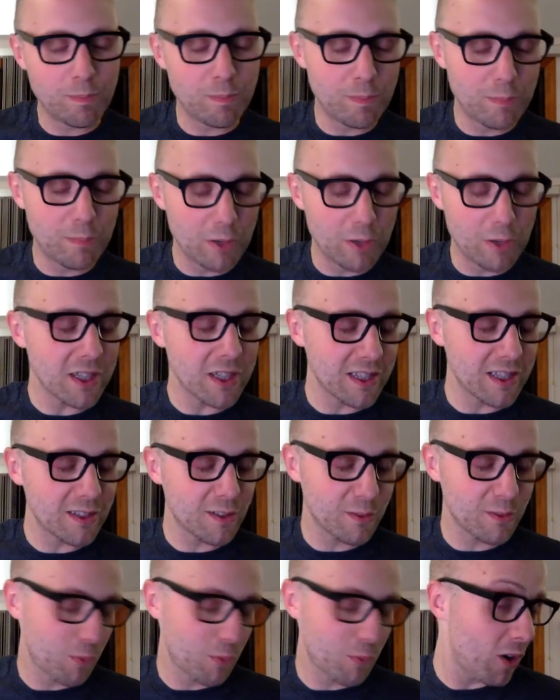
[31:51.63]
building
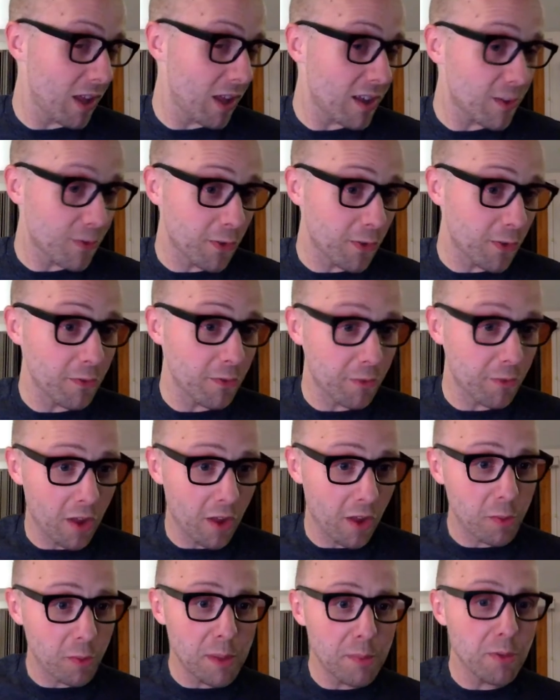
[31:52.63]
this more or less for
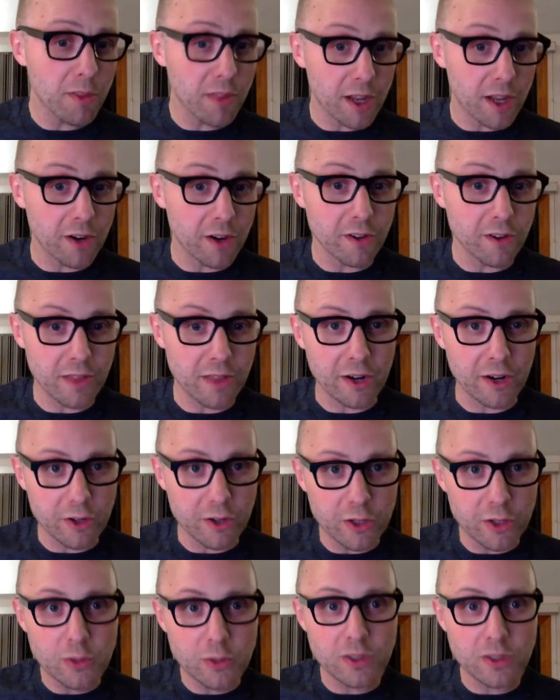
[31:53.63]
other people that are
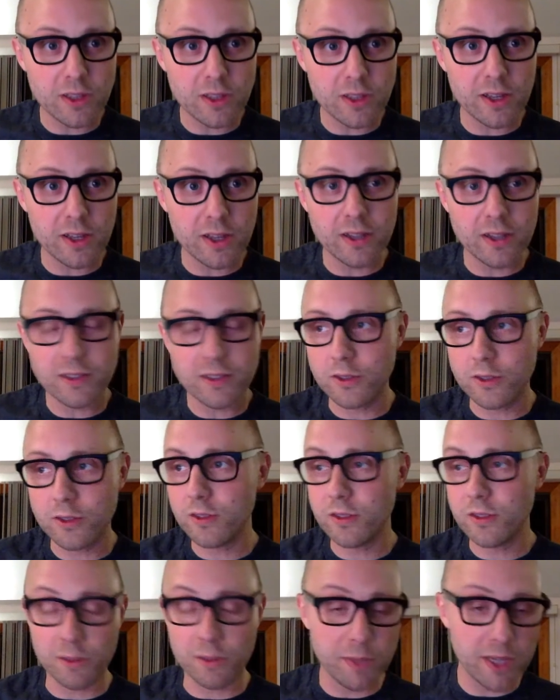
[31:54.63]
new
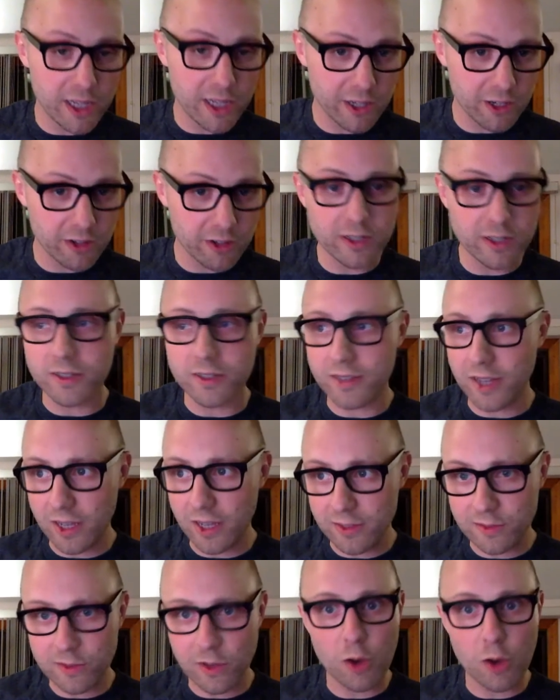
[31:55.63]
to Meteor and to
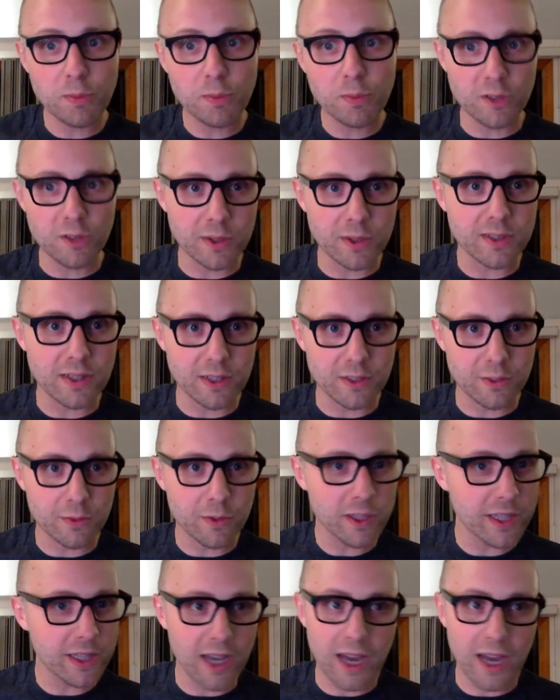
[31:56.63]
Telescope, so it's
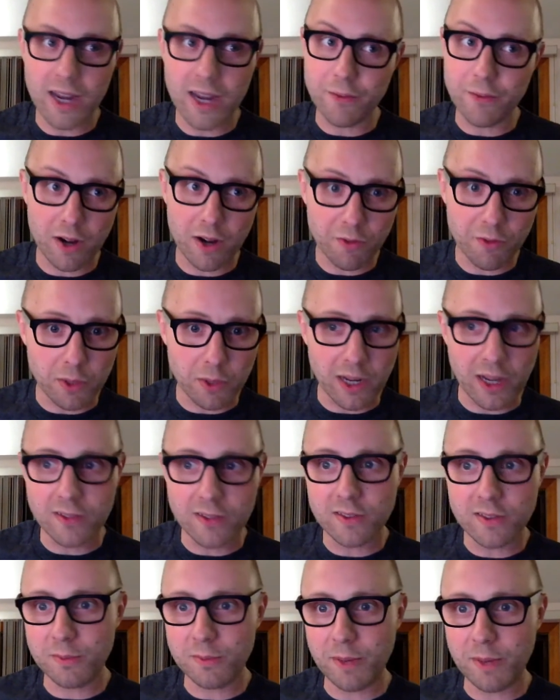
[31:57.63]
really kind of for everyone
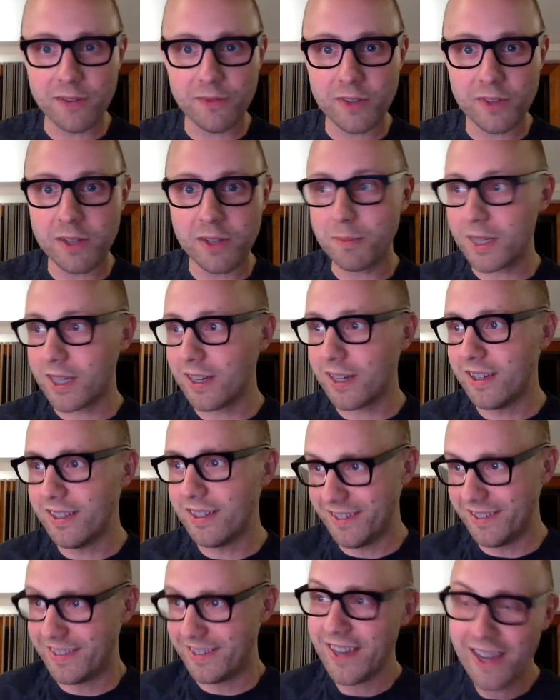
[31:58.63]
else's benefit,
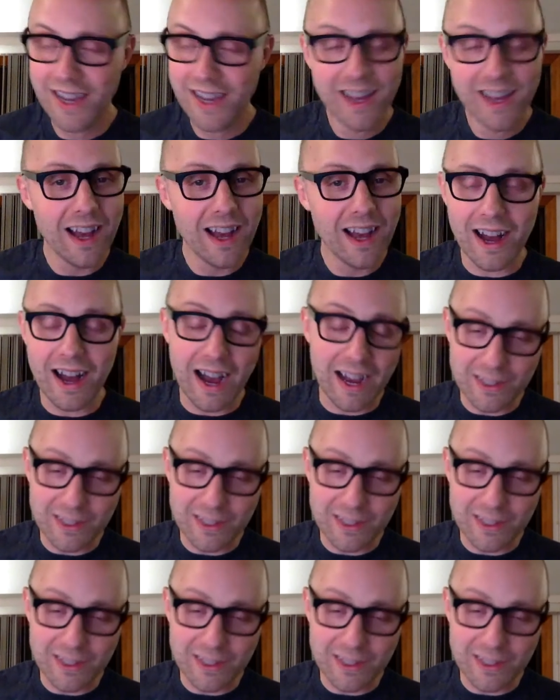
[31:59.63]
because I